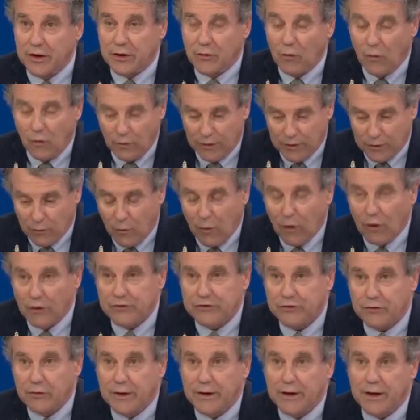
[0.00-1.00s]
holding Wall
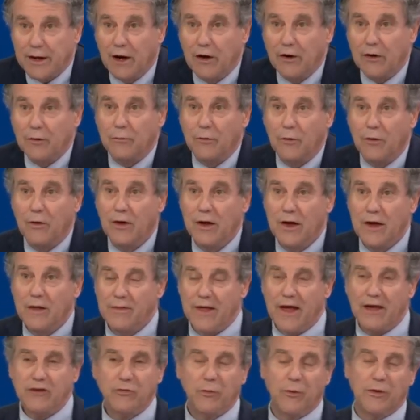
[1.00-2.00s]
Street accountable.
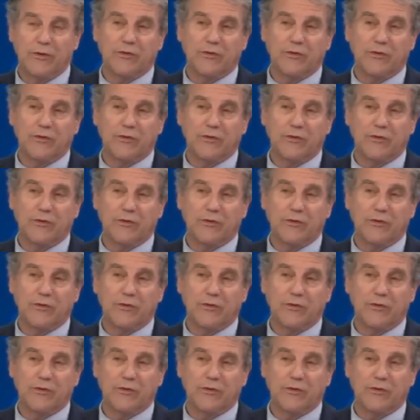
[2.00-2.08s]
That's